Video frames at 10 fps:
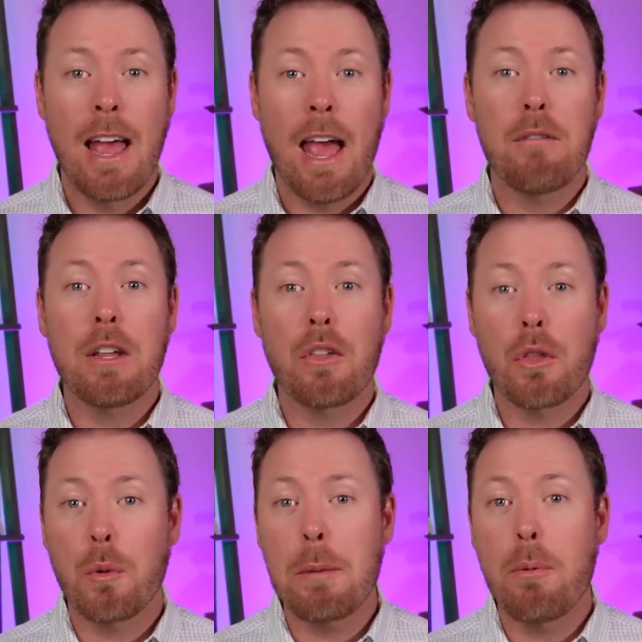having
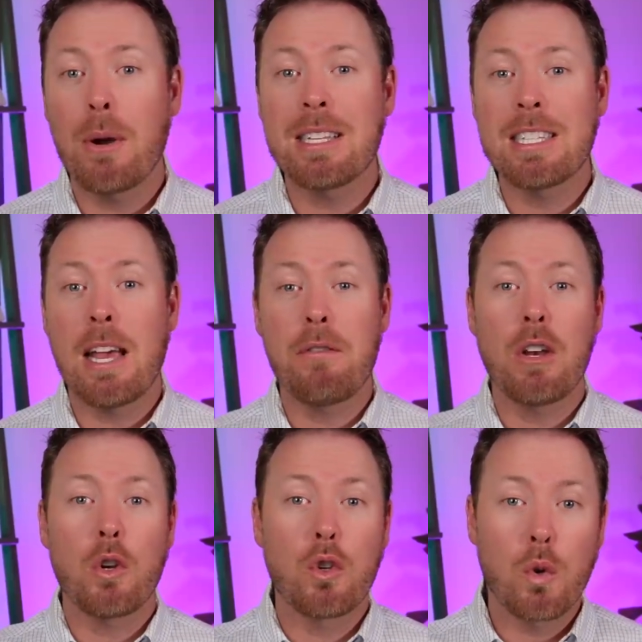
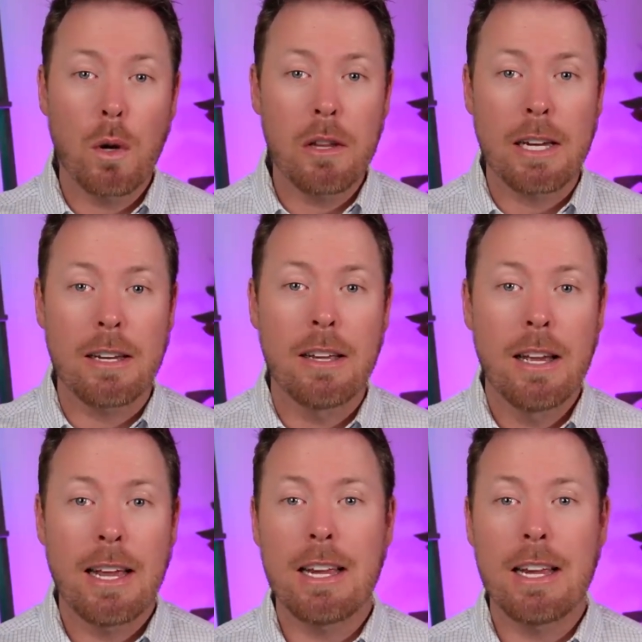$3.7 trillion